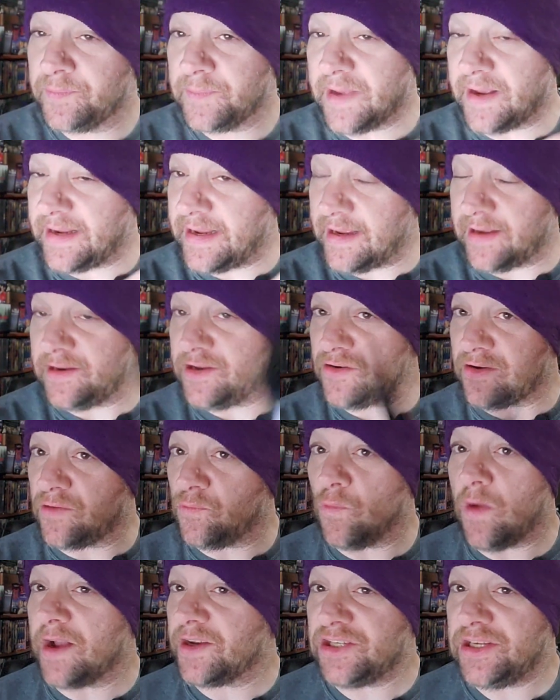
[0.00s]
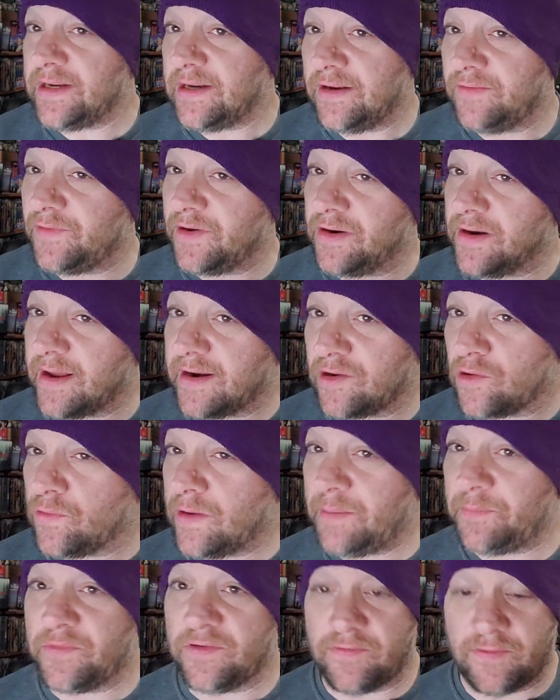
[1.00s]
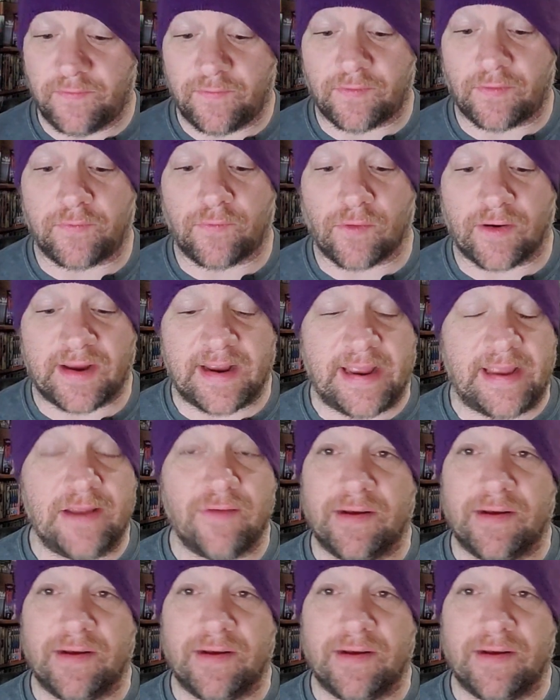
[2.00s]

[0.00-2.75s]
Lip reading: again, you can watch it if you're not equipped for 4K